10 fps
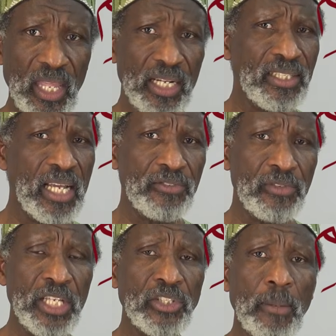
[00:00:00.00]

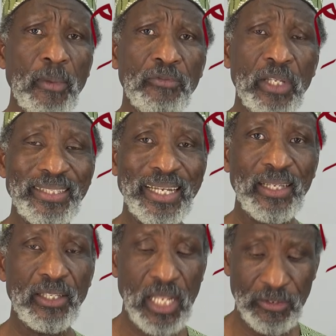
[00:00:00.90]
These some of the
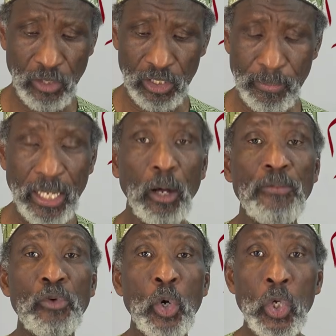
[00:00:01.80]
sentences that I just made up
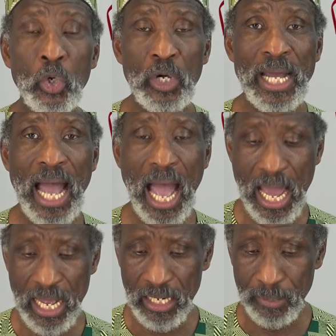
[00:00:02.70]
for you,
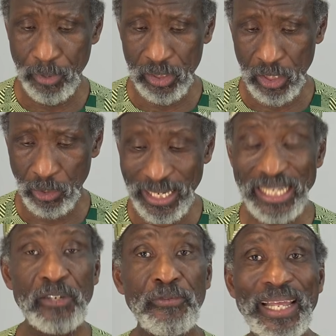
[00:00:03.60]
but
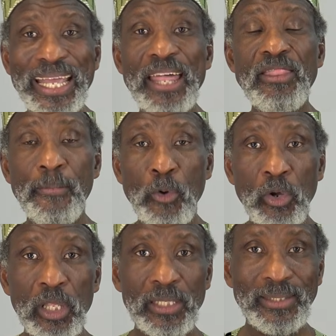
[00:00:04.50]
alternatively in the
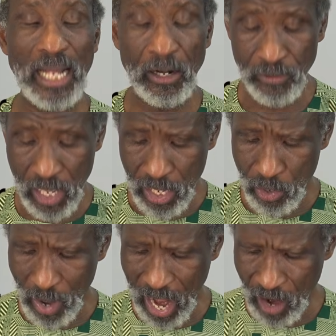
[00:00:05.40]
book itself
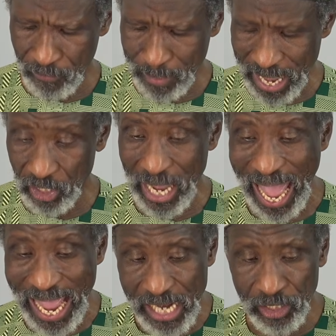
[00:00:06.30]
you have page
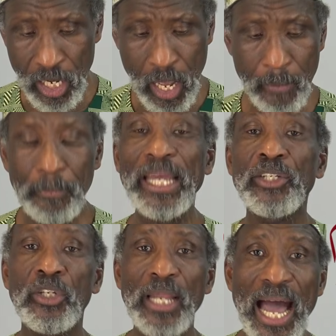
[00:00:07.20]
8,
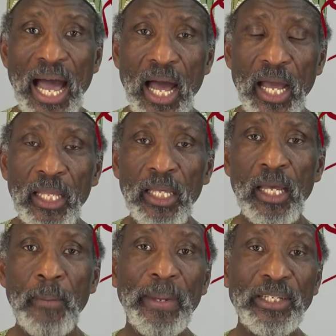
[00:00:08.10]
page 9,
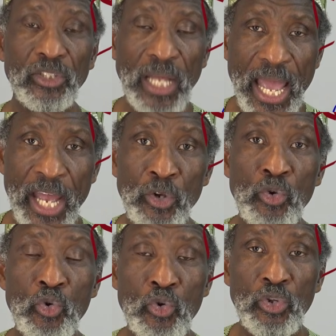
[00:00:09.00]
page 10.
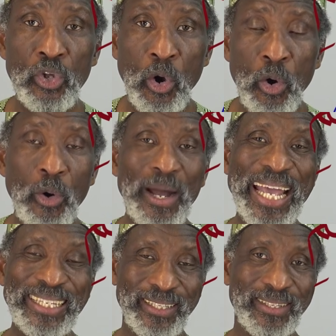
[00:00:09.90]
Do your
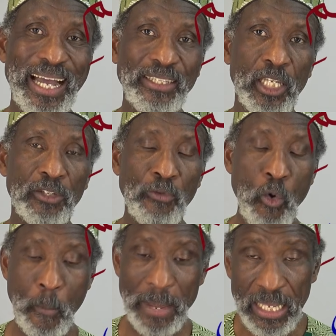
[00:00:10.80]
exercises
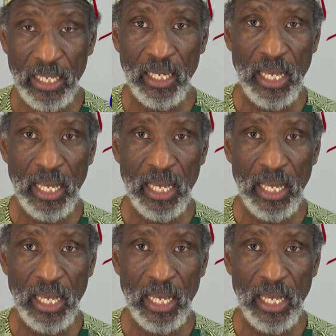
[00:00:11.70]
for me,